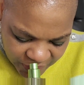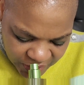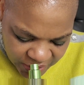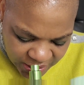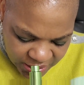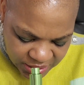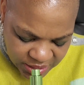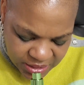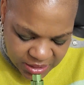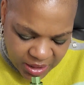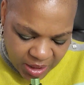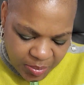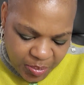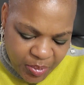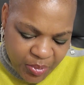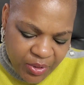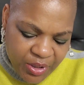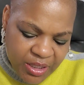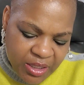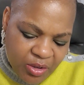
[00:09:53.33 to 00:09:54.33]
This is a
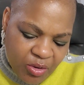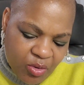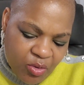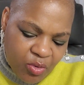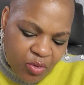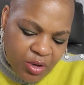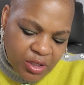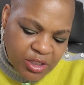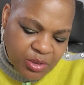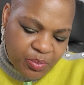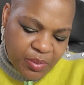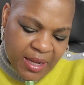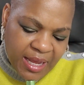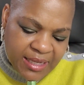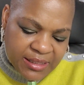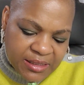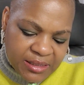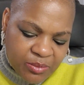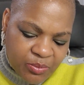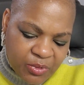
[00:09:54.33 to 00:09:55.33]
pretty orange
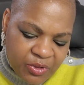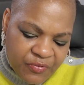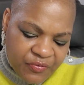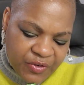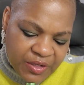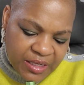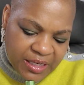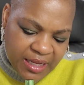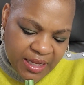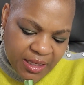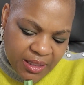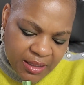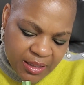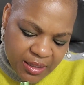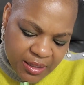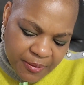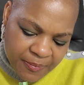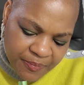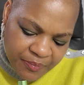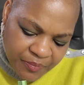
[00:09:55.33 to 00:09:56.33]
blossom with
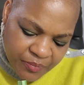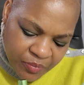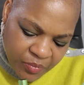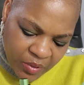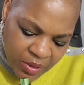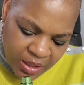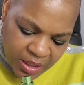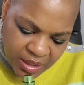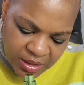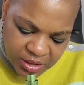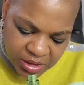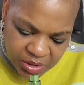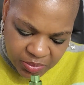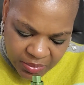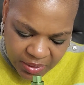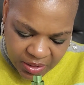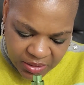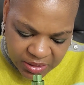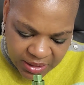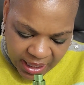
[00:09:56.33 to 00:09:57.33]
vanilla.
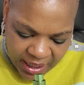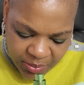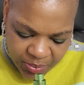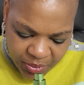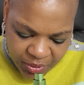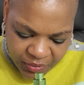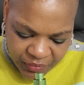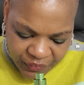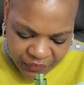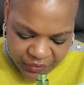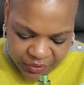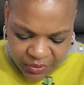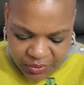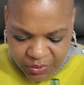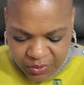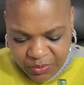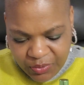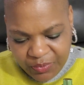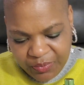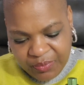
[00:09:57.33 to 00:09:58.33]
Smells like
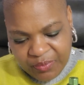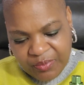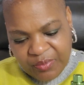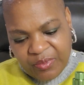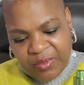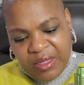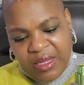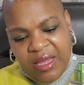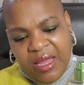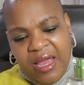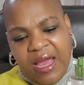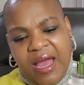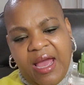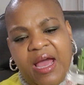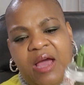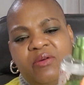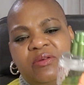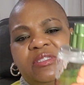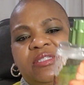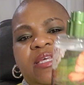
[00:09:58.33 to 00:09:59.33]
perfume.
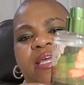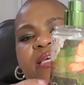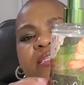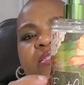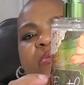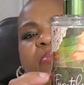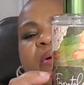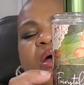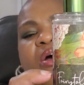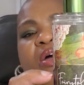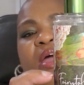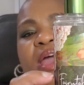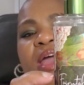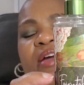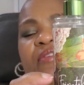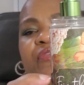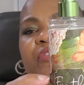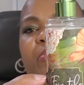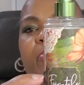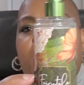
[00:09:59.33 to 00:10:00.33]
I would say it's about
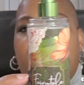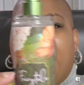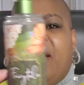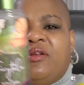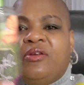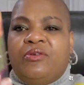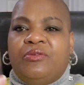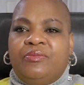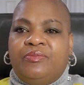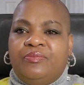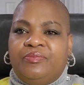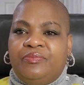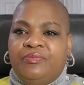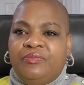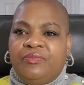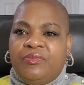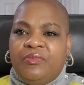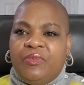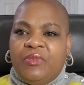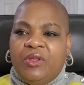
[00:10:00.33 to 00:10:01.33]
half the bottle,
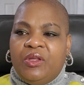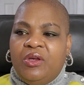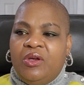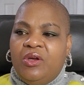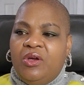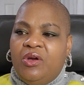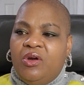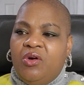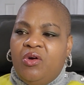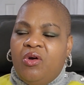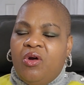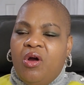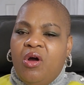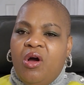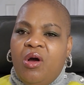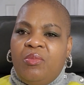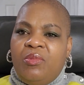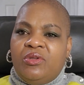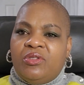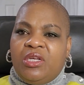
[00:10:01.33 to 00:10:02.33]
or
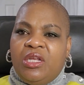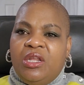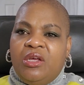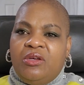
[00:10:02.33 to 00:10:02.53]
almost